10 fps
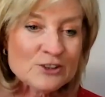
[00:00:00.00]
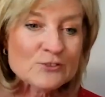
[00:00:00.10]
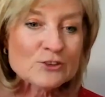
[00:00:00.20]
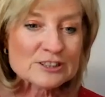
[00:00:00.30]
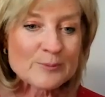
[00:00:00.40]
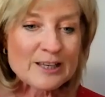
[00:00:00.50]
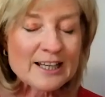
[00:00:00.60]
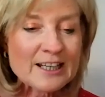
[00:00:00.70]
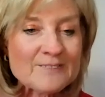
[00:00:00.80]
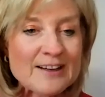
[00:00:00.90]
you've got something
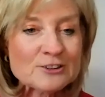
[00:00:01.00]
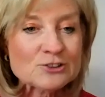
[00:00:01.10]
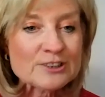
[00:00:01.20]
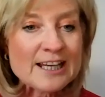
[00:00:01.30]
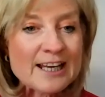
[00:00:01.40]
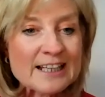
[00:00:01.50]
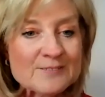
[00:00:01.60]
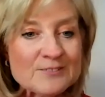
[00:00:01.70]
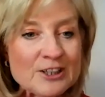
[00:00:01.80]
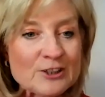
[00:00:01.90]
hanging around your neck,
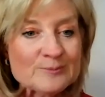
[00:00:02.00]
haven't